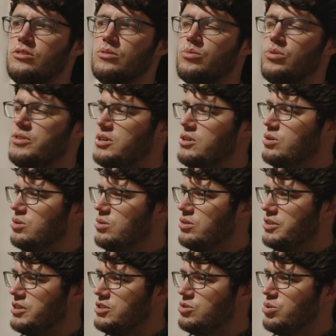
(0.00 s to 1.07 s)
what do they call
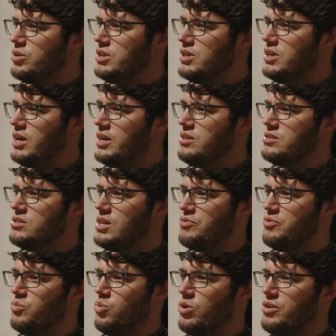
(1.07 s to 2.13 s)
it? The
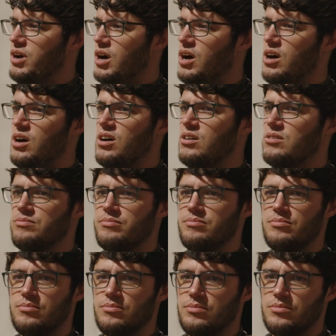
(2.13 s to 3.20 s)
2871R.
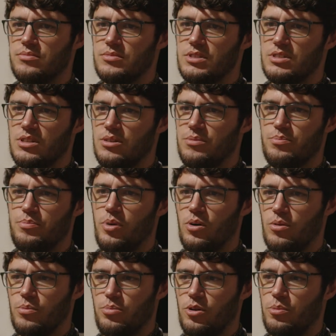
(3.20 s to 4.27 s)
It's the
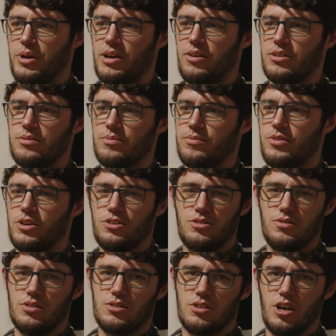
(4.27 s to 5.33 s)
ball bearing version
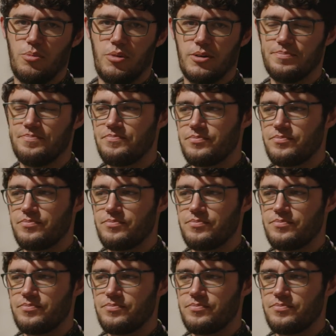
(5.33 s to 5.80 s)
of the turbo.